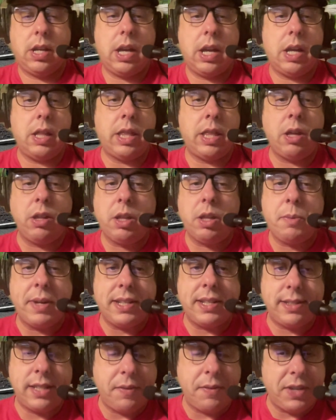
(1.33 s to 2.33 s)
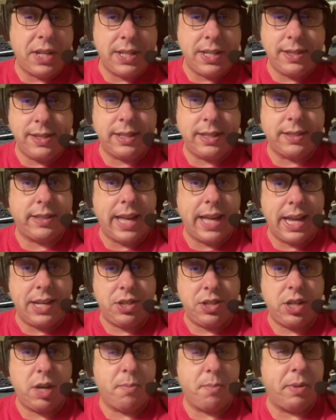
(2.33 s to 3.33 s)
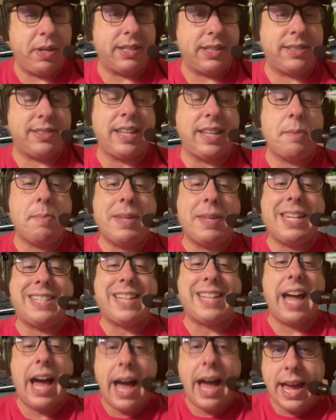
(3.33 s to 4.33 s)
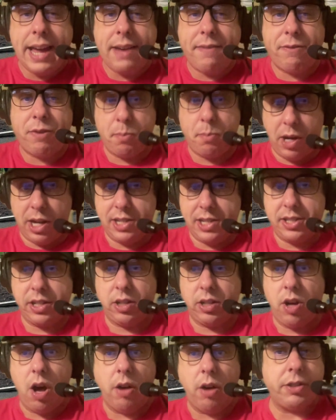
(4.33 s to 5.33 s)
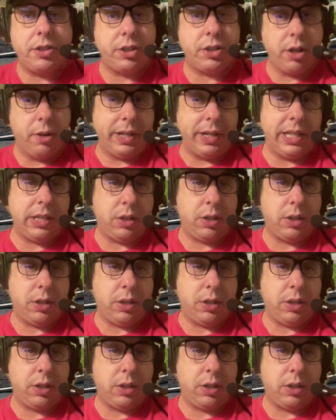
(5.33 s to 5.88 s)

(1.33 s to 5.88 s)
They only went 7-6 last year, but excitement is high for Boston College going into